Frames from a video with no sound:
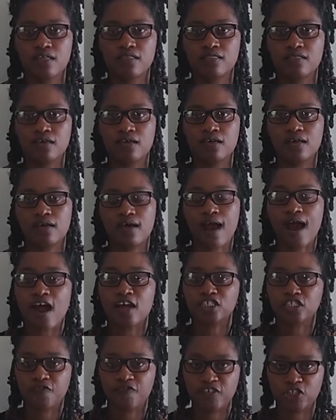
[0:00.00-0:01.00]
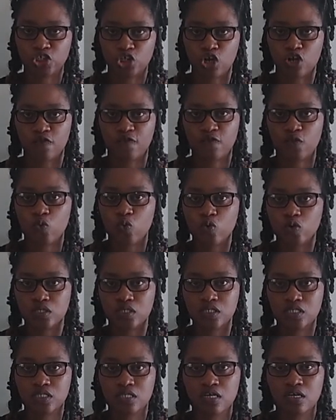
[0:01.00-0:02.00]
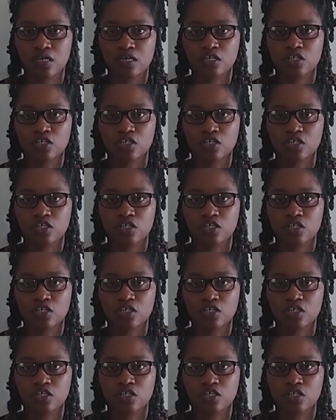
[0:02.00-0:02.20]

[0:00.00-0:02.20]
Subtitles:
the artificial foods,